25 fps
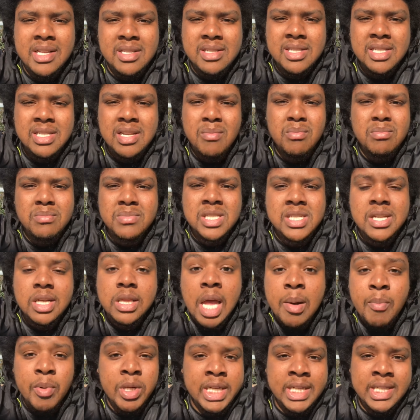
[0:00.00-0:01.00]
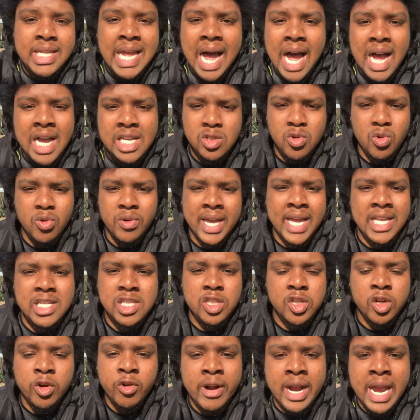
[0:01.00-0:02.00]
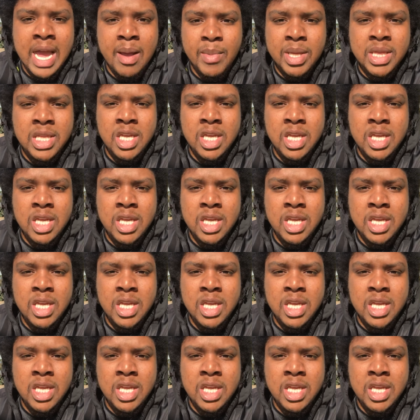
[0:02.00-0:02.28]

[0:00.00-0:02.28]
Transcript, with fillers: celebrity dies on Instagram